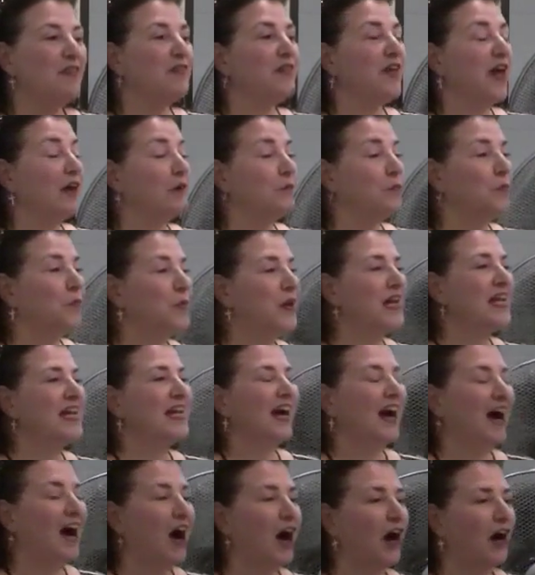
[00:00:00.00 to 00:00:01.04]
that
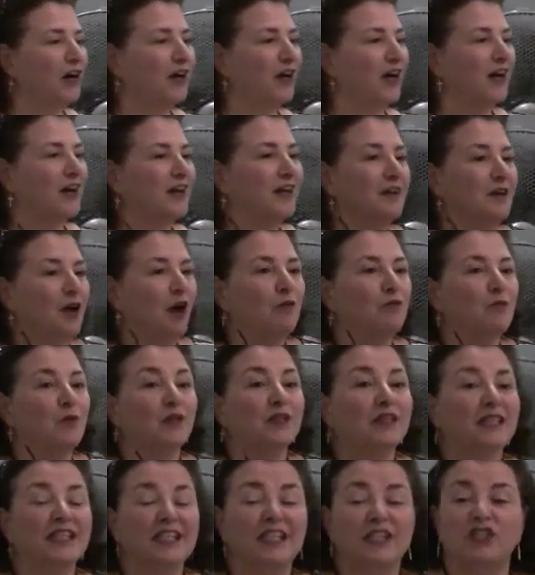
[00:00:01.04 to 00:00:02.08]
we are a
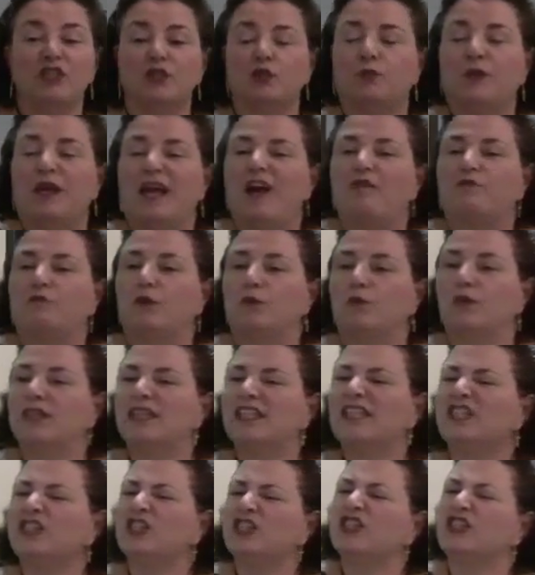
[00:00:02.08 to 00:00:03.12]

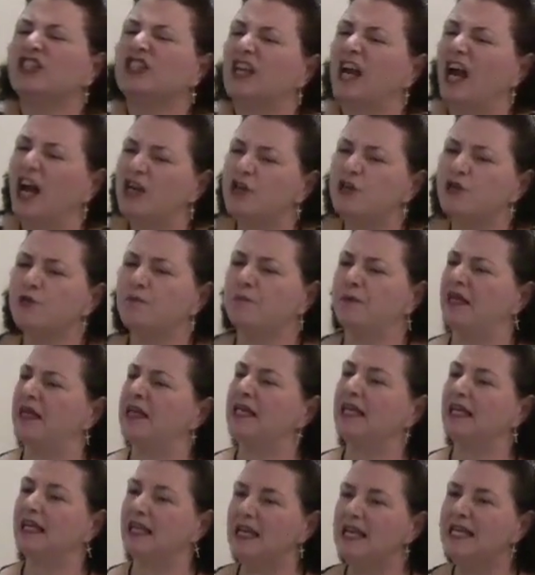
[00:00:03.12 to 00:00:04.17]
religious
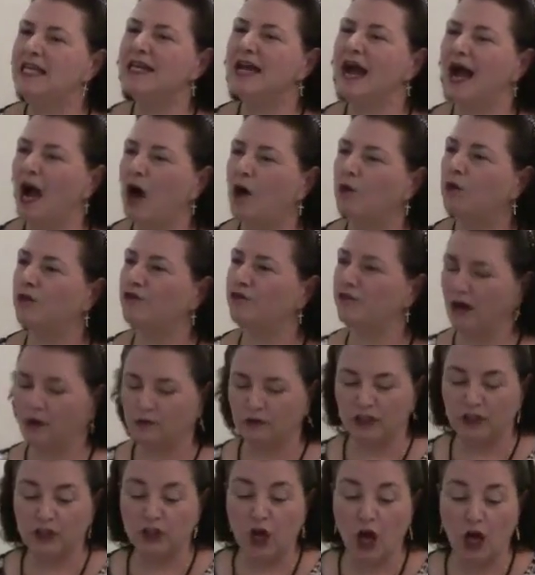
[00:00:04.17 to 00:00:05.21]
underpinning in our
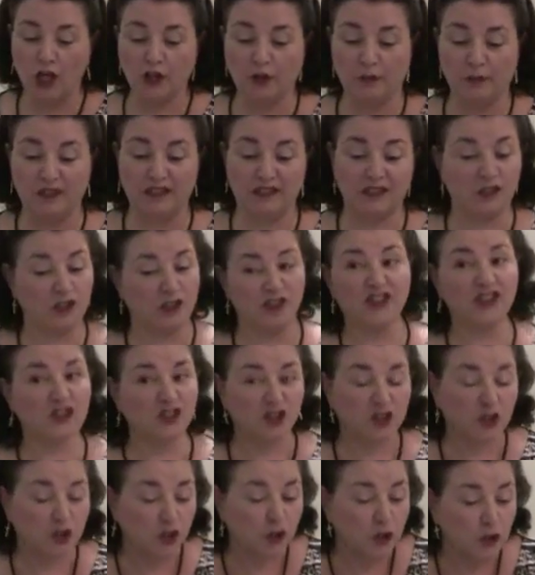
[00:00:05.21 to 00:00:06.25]
founding documents? Because
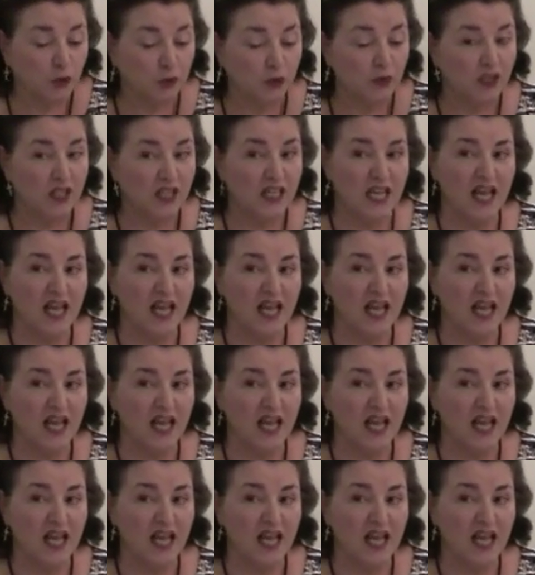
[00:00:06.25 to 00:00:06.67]
it's true.